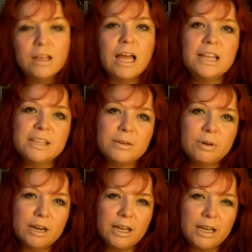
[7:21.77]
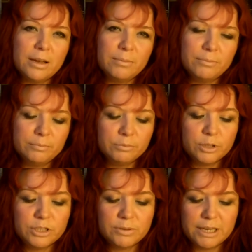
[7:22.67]
I think what
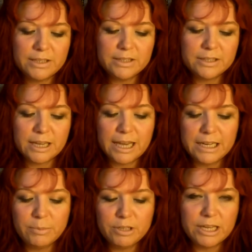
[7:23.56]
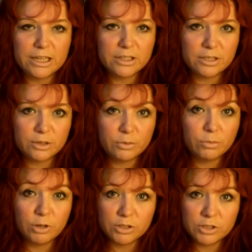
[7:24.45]
we'll do is, anybody else who
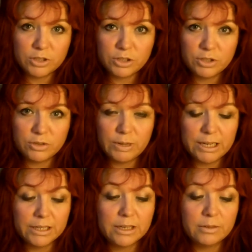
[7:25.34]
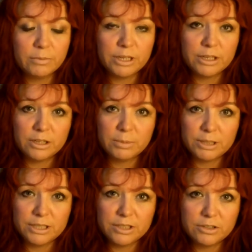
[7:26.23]
wants to enter and win a couple of
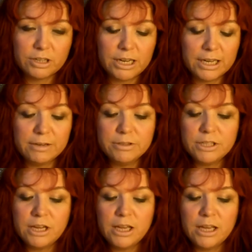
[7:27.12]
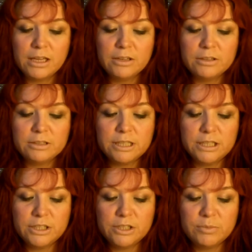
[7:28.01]
these to try out, you'll
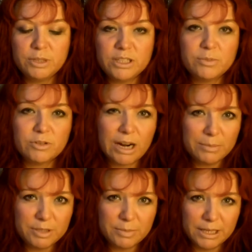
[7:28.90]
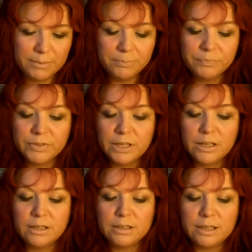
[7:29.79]
need to be subscribed to me,
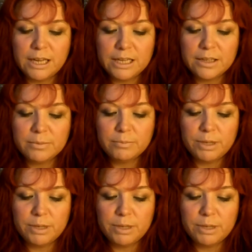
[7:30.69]
like